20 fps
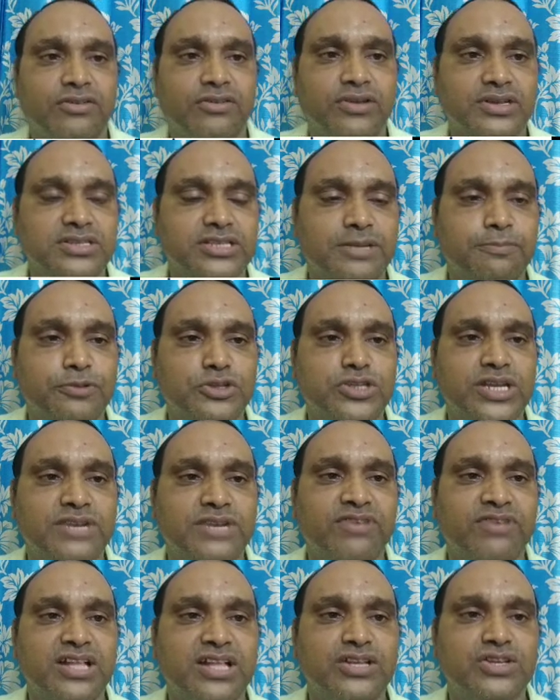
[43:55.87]
suppose N
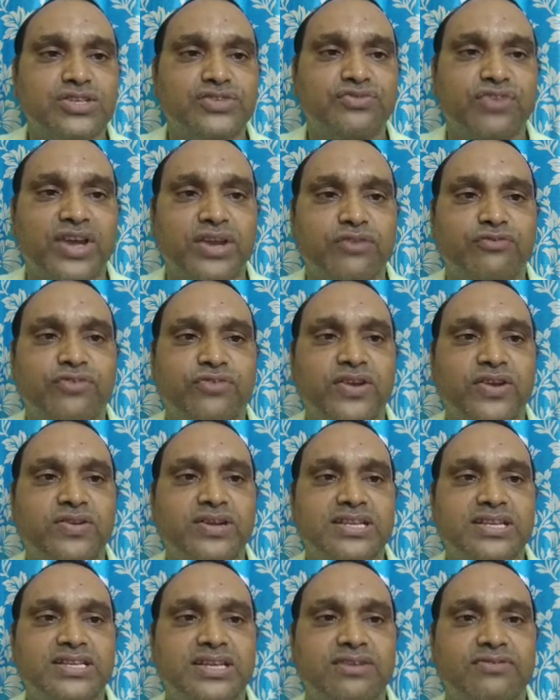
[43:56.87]
value is 5
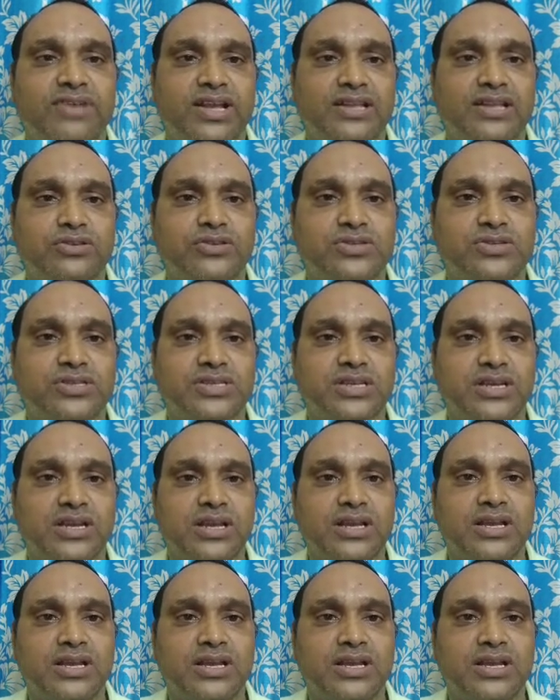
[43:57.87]
integer values.